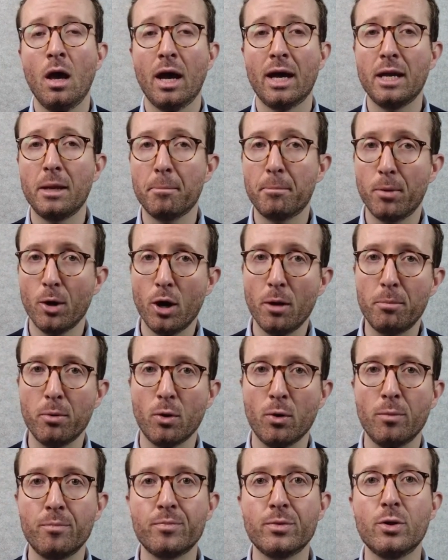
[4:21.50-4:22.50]
And in
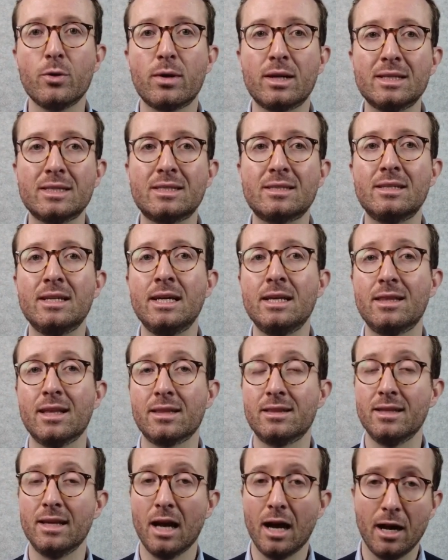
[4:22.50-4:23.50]
purple, you can see that
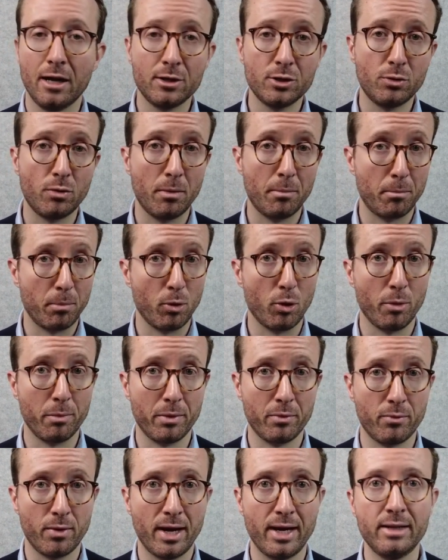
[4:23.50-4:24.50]
the
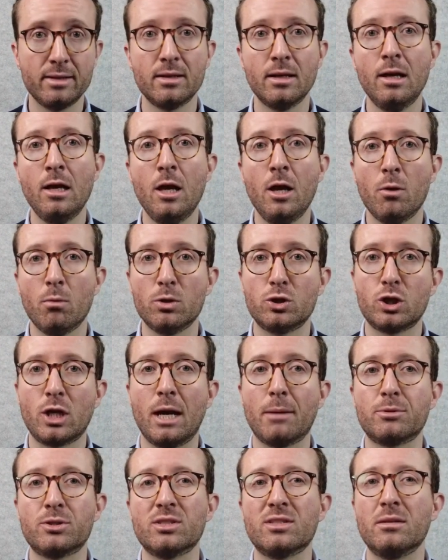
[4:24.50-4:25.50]
underemployment rate, which
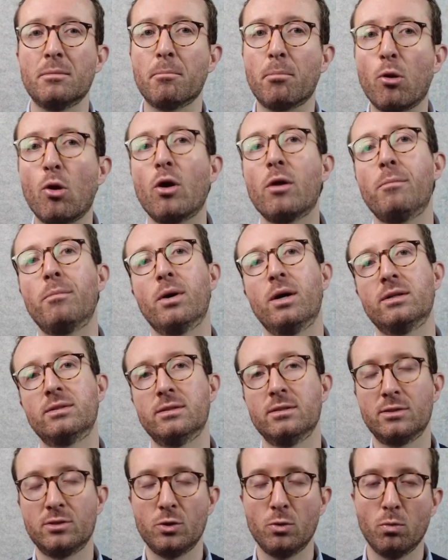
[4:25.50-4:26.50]
captures employed
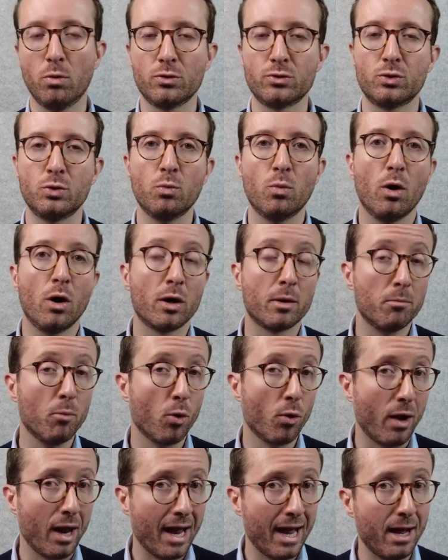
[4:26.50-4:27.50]
persons who want to work
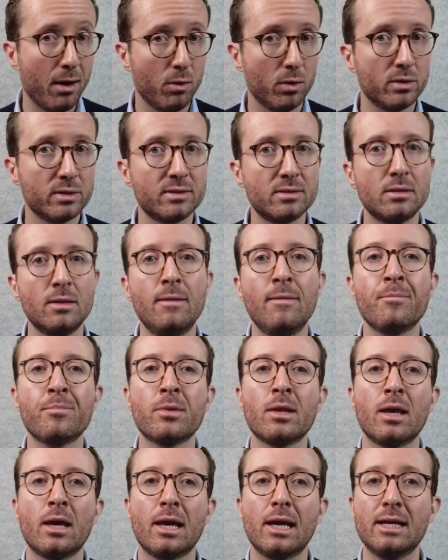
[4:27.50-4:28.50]
more hours,
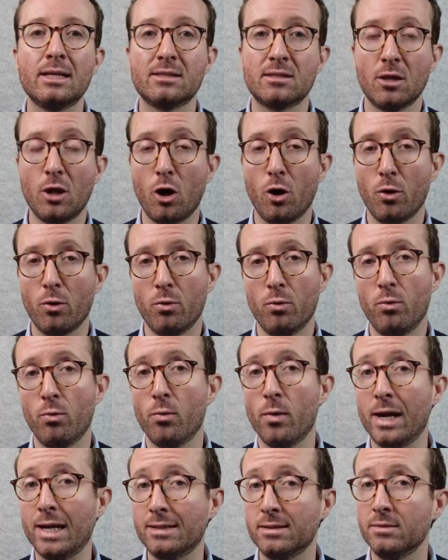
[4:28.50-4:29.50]
is low
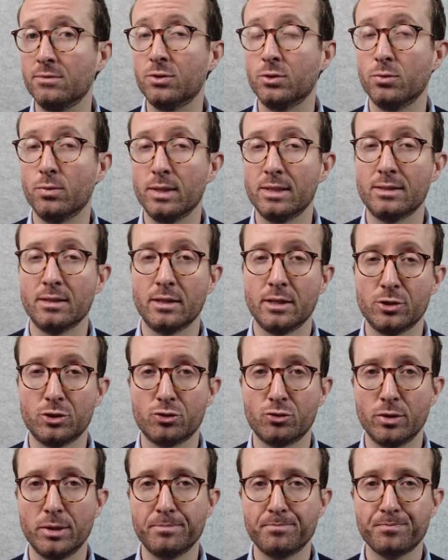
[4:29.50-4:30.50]
relative to recent
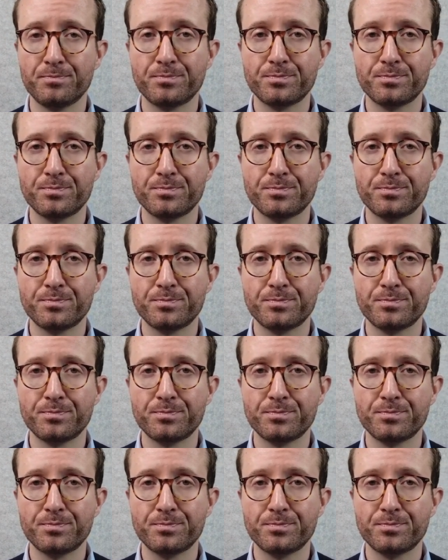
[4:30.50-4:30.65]
history.